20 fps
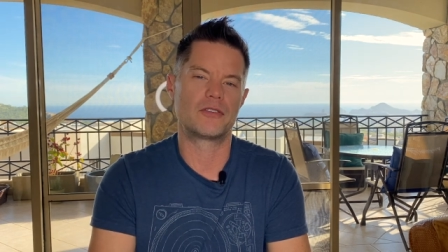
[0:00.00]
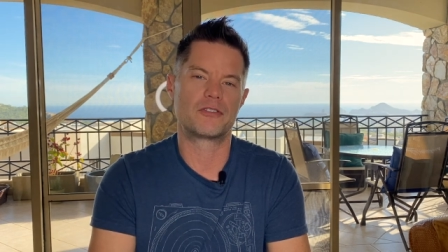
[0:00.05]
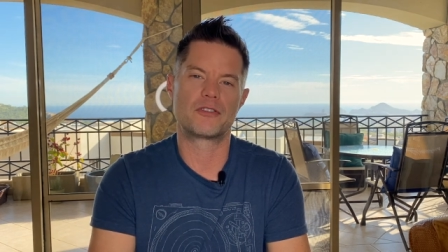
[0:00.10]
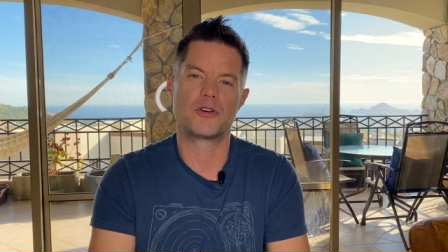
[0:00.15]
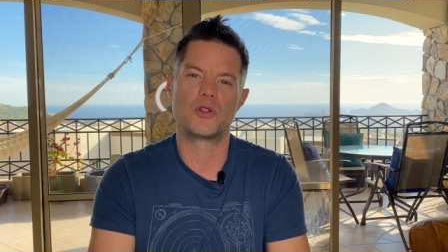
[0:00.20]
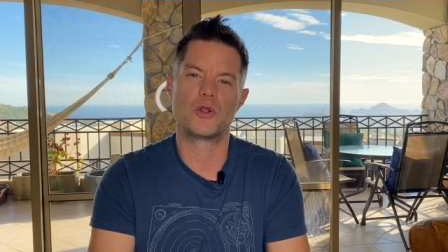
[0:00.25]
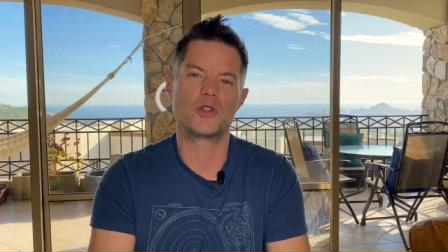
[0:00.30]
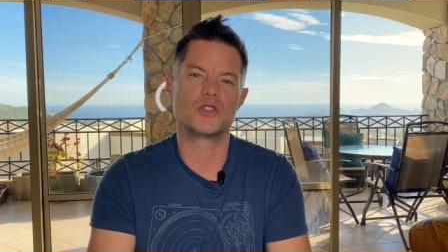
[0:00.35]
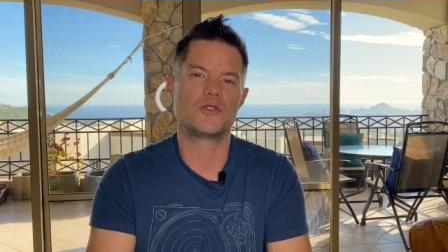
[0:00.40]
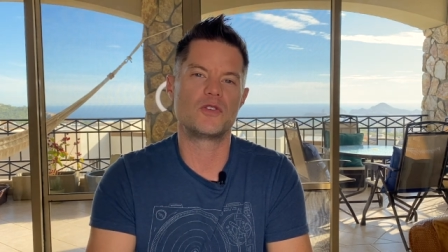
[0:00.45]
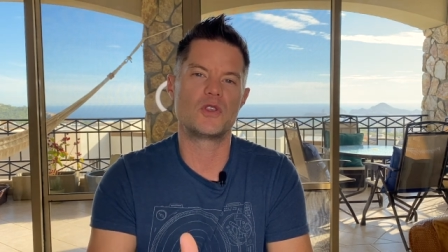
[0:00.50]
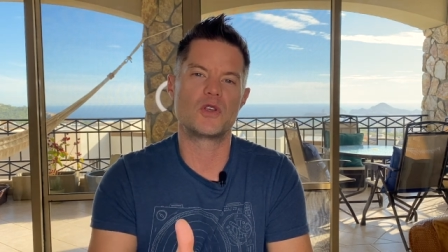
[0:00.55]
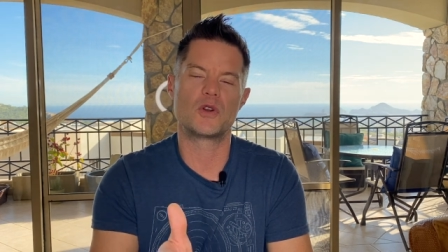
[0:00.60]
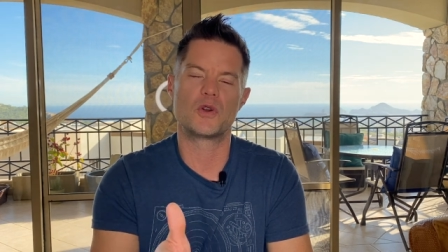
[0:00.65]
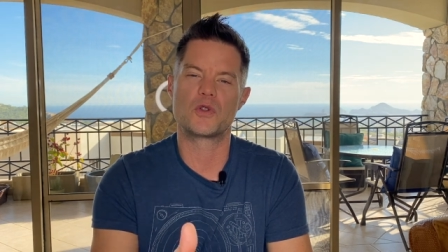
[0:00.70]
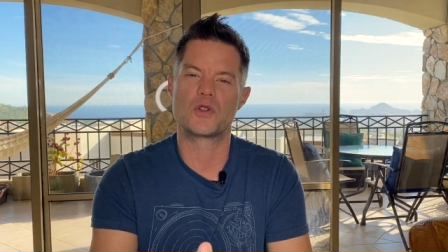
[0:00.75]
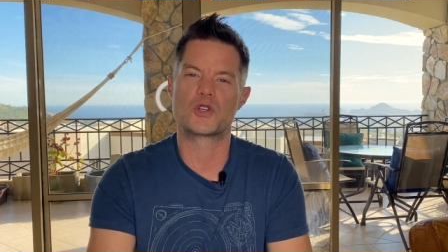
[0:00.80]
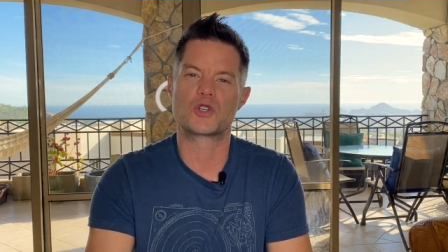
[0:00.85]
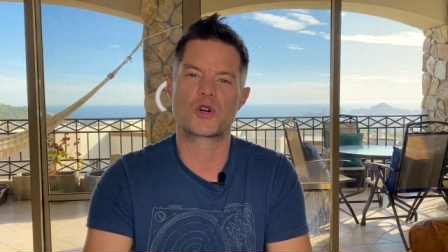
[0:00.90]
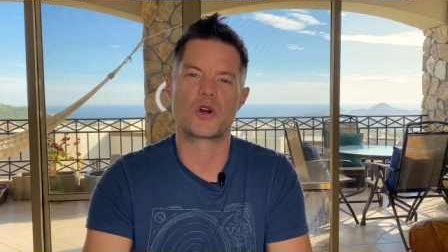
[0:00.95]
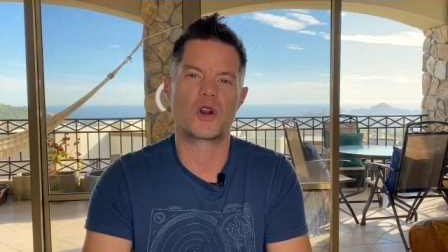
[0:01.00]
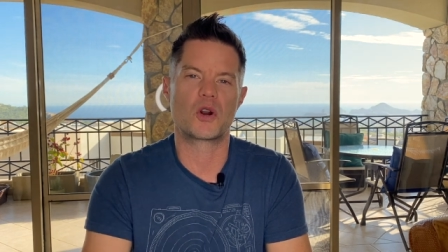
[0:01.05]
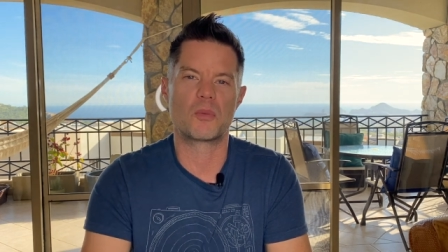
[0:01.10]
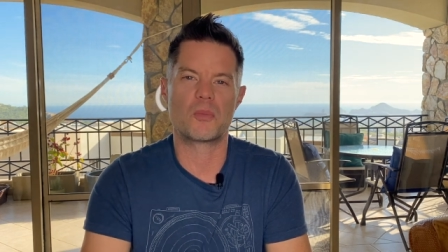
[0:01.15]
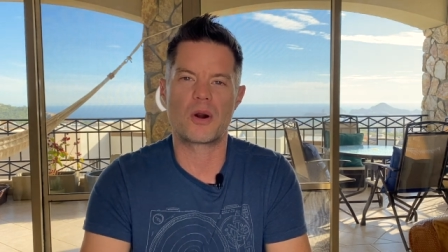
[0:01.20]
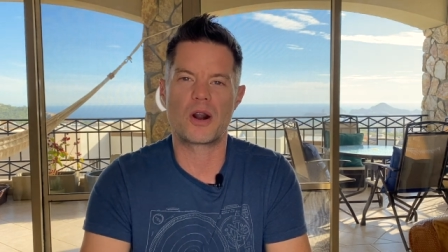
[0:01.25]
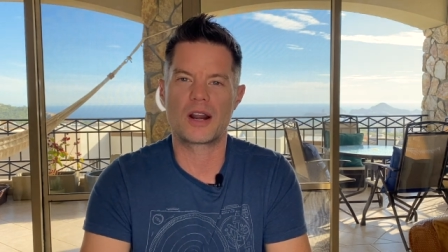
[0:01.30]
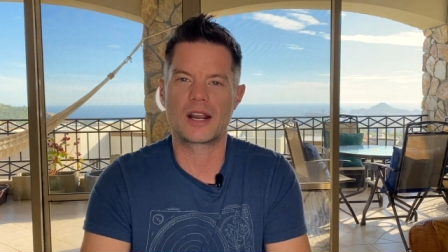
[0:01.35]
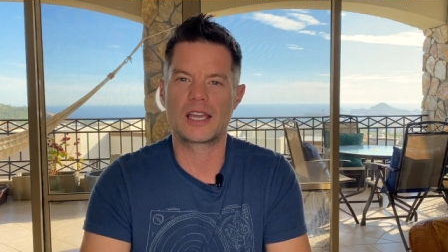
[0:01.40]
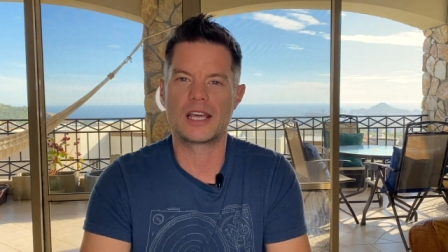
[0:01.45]
For those of you that know the Toronto
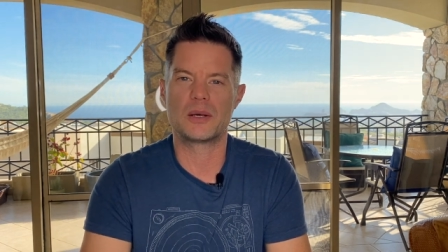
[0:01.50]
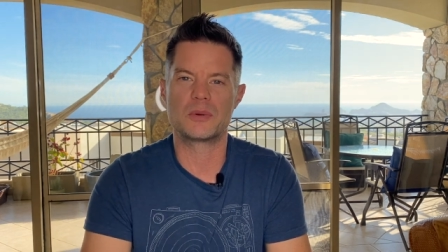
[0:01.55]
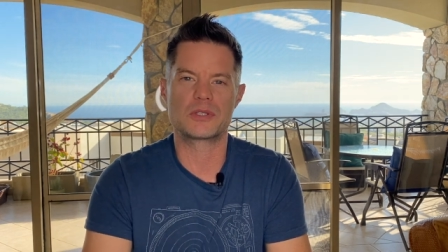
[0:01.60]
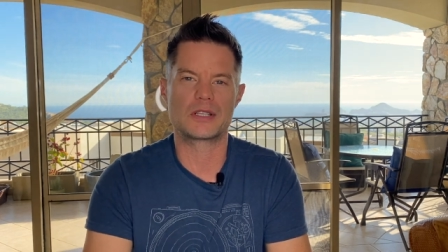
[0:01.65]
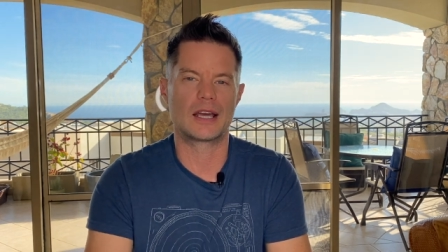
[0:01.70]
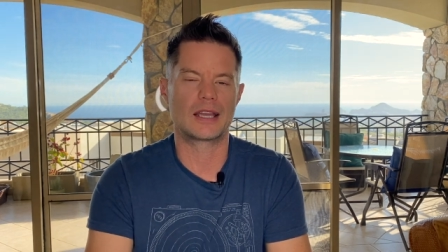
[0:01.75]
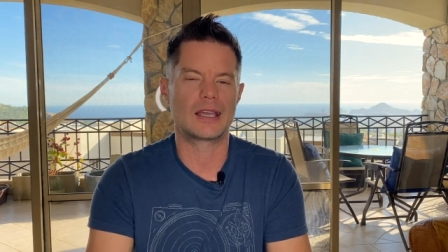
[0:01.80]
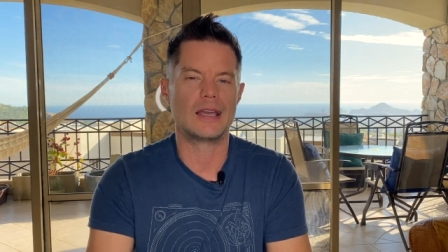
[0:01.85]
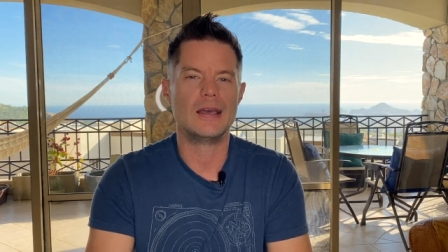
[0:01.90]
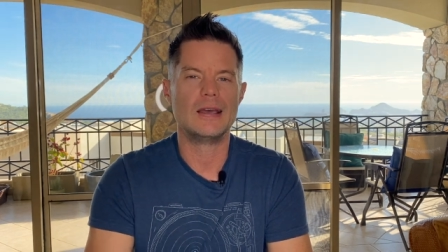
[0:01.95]
market, it was like